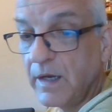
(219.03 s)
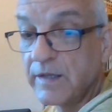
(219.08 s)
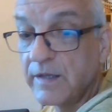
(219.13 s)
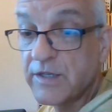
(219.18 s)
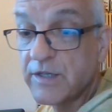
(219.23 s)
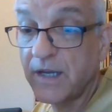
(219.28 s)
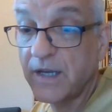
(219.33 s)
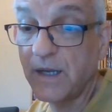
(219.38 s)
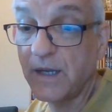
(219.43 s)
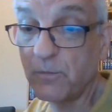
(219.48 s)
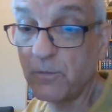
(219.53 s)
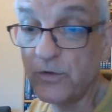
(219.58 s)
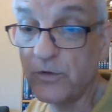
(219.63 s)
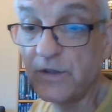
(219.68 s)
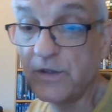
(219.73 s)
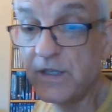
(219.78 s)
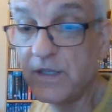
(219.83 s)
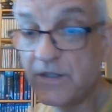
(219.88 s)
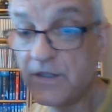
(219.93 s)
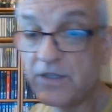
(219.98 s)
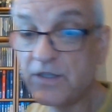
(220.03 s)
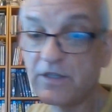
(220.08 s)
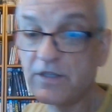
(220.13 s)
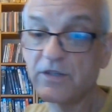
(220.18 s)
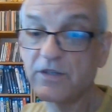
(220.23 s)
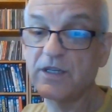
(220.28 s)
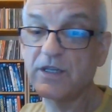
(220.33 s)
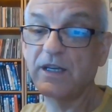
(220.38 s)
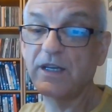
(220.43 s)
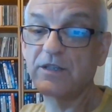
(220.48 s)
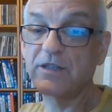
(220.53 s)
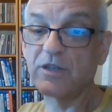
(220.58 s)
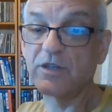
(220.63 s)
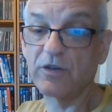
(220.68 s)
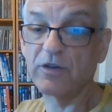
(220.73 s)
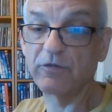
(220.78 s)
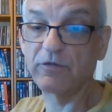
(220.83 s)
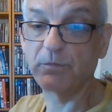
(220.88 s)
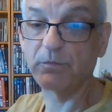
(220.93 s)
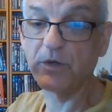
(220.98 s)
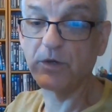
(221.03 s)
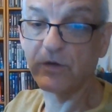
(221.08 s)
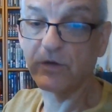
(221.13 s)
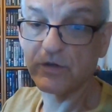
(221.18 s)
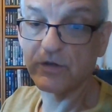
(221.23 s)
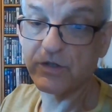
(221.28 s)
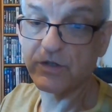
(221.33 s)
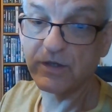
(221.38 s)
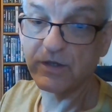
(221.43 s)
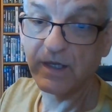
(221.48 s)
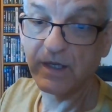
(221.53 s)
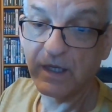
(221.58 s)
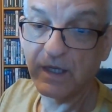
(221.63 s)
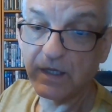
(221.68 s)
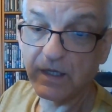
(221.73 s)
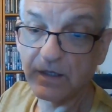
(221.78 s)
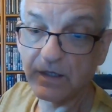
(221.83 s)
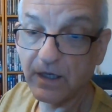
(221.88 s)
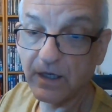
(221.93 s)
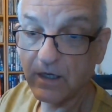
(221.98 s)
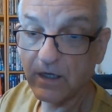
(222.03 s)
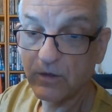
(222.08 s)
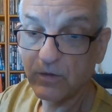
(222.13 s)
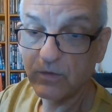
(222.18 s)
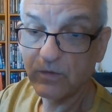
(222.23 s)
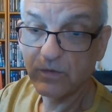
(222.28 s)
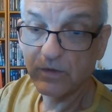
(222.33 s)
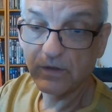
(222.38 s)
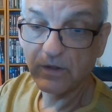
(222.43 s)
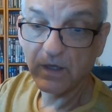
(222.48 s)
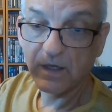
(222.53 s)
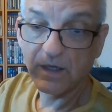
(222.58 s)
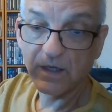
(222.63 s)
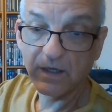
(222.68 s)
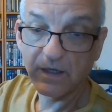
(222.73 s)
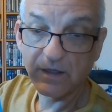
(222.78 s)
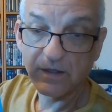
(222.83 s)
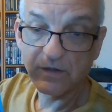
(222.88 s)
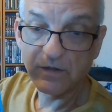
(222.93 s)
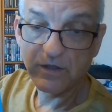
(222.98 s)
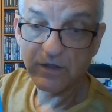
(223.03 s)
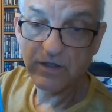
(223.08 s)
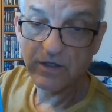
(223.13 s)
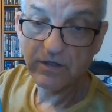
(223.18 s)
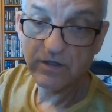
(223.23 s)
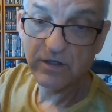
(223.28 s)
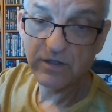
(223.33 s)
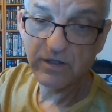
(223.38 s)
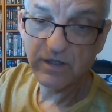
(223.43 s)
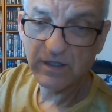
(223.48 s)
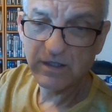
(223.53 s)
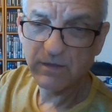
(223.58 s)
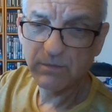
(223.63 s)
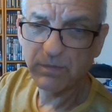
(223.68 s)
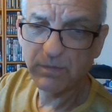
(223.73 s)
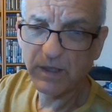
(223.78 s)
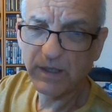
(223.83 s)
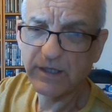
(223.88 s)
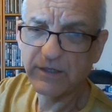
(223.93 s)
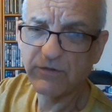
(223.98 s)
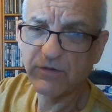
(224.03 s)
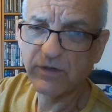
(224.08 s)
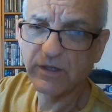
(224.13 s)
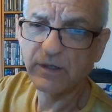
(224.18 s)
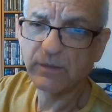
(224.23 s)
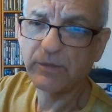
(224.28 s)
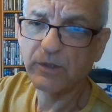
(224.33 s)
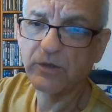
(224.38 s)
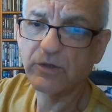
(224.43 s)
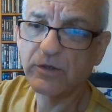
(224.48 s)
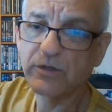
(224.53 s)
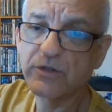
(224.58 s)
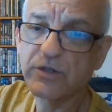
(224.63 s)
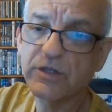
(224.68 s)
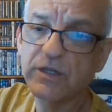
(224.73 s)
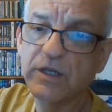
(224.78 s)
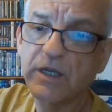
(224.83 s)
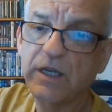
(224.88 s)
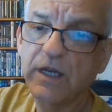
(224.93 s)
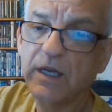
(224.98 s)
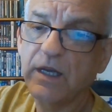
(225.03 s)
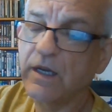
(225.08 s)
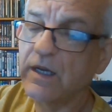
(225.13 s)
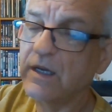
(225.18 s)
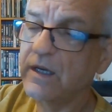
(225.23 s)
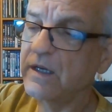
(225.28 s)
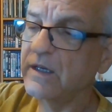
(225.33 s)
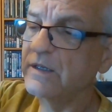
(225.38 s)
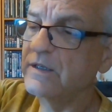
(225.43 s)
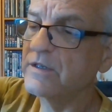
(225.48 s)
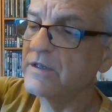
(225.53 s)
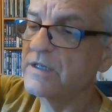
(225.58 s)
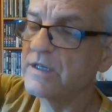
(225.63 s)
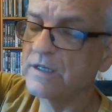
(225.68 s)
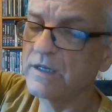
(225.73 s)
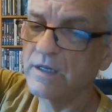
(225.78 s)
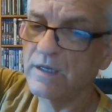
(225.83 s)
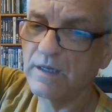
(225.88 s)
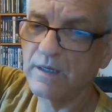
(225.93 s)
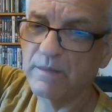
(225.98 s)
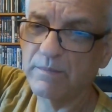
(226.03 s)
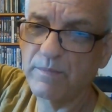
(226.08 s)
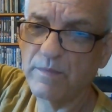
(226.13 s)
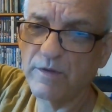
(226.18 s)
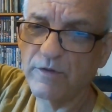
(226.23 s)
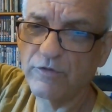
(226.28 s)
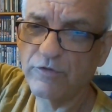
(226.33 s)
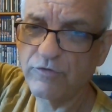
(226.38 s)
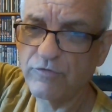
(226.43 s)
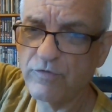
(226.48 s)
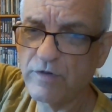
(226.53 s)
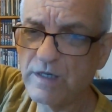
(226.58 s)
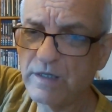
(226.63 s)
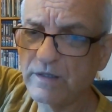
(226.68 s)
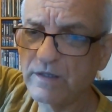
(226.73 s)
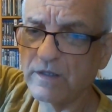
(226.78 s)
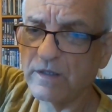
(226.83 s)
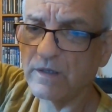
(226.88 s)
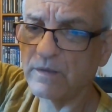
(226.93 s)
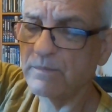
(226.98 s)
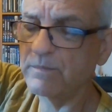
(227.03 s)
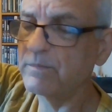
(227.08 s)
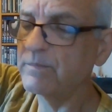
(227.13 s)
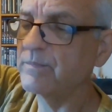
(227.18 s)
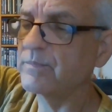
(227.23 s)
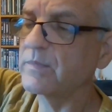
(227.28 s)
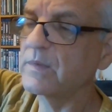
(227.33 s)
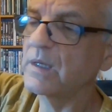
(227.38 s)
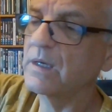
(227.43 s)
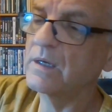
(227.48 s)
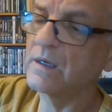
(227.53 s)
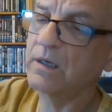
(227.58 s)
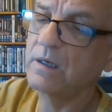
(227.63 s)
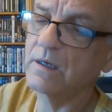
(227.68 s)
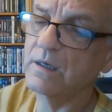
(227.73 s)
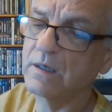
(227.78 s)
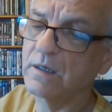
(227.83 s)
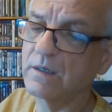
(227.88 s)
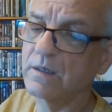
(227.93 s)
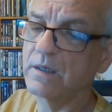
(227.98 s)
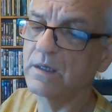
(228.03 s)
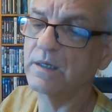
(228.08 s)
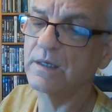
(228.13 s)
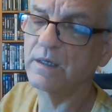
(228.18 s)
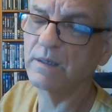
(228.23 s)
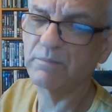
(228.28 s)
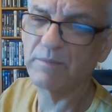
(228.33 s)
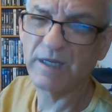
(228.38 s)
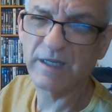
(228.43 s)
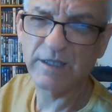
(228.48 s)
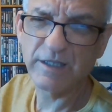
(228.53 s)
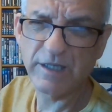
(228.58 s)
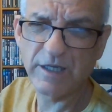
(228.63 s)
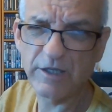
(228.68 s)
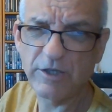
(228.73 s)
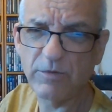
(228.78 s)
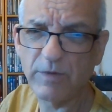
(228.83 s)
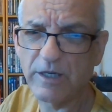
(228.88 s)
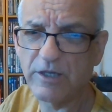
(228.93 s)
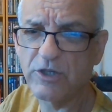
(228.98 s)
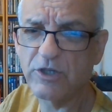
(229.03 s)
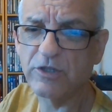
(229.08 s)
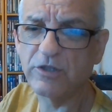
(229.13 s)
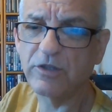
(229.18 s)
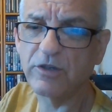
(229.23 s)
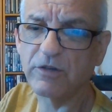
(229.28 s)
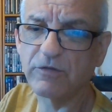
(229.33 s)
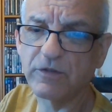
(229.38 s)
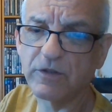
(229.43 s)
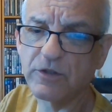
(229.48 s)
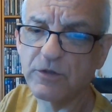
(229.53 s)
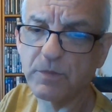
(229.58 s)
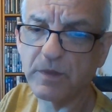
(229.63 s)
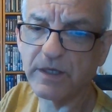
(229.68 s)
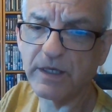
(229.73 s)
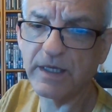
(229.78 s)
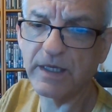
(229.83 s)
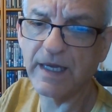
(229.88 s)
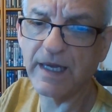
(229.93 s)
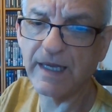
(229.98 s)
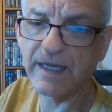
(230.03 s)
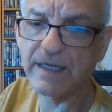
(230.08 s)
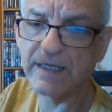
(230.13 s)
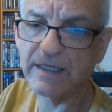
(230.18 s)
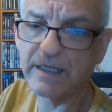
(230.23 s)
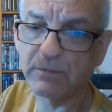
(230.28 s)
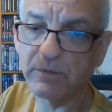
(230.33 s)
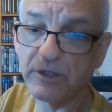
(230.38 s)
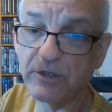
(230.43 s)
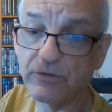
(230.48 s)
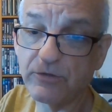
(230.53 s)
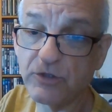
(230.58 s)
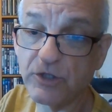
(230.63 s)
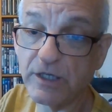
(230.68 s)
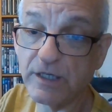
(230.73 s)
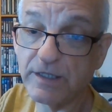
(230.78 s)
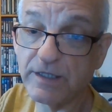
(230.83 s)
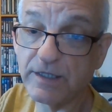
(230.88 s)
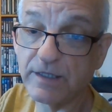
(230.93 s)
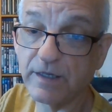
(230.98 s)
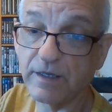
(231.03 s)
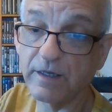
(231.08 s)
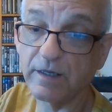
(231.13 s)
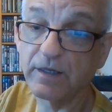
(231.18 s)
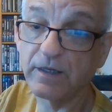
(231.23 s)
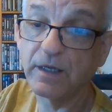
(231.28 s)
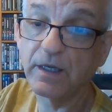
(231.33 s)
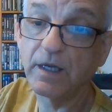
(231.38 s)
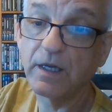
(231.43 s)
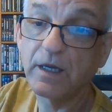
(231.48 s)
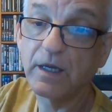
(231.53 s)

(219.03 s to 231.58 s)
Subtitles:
as I am with this set of books. Now, this is a set of Blade Runner books, and three of them are continuation novels by K.W. Jeter.